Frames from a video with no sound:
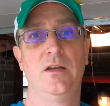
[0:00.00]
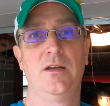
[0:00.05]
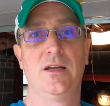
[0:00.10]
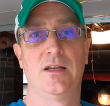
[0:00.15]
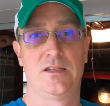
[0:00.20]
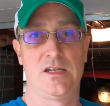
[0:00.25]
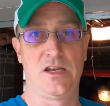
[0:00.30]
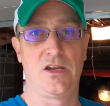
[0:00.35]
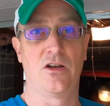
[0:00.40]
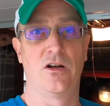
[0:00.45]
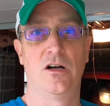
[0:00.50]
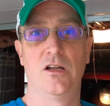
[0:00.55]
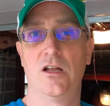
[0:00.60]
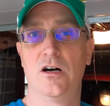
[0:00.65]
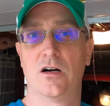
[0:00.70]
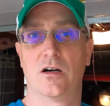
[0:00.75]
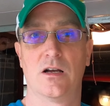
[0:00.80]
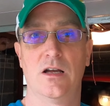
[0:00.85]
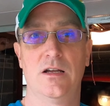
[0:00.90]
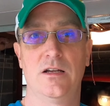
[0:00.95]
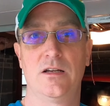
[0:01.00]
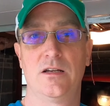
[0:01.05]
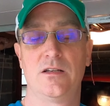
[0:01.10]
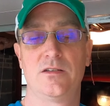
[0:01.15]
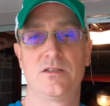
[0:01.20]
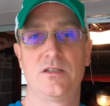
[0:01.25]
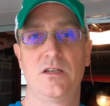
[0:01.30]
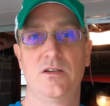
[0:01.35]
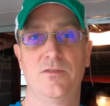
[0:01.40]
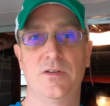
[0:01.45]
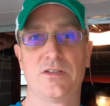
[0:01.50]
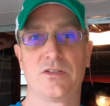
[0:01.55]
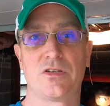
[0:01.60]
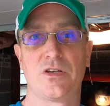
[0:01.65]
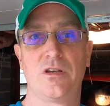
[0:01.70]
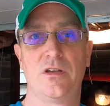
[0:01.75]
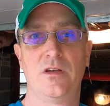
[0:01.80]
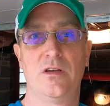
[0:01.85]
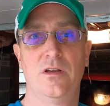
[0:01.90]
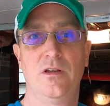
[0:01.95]
and take you all along, see if it's
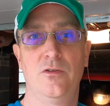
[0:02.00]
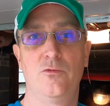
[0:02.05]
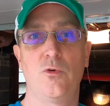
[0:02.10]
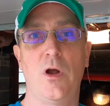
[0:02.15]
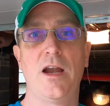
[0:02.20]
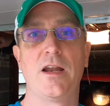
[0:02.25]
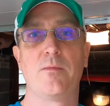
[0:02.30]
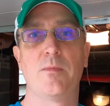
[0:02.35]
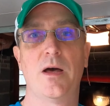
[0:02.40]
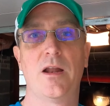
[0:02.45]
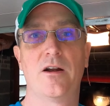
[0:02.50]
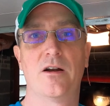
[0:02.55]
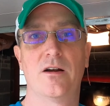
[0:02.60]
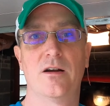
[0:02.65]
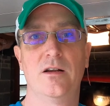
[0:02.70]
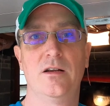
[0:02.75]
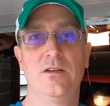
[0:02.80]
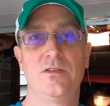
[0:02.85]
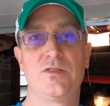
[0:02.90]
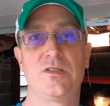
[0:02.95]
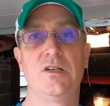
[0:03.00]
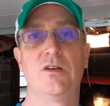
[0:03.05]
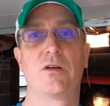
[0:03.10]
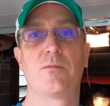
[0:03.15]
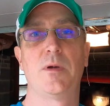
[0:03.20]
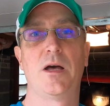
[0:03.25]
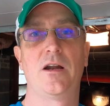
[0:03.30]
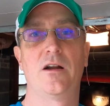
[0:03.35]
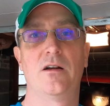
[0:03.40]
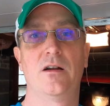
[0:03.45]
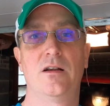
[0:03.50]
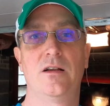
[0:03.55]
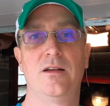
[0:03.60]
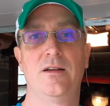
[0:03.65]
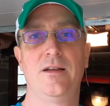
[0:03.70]
riding better, steering better,